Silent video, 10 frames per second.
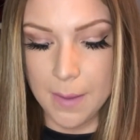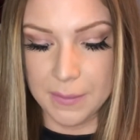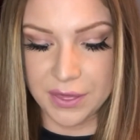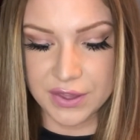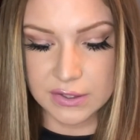
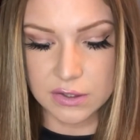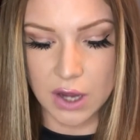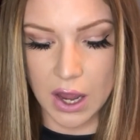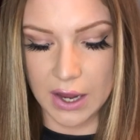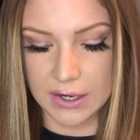But this
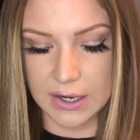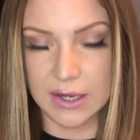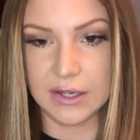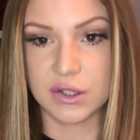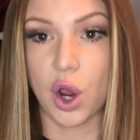guy
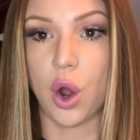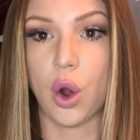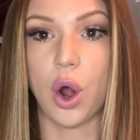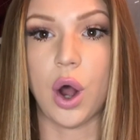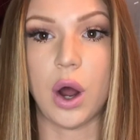is
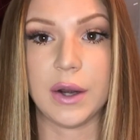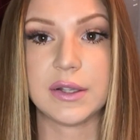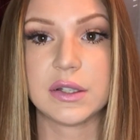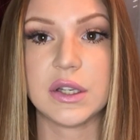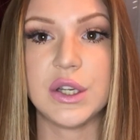
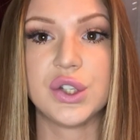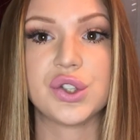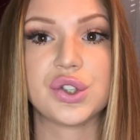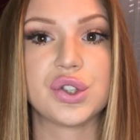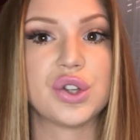honestly
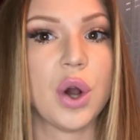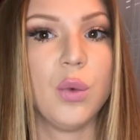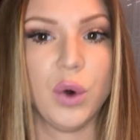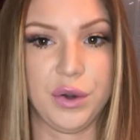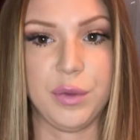so
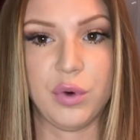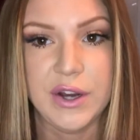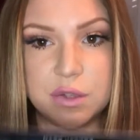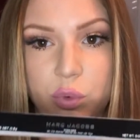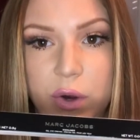worth the
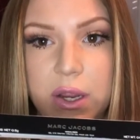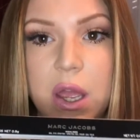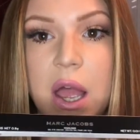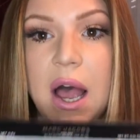price point.